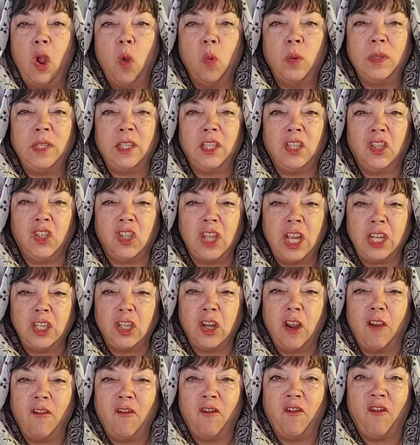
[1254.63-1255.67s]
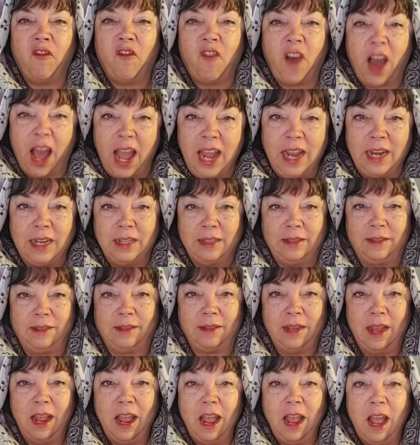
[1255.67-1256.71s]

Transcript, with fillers: with such violence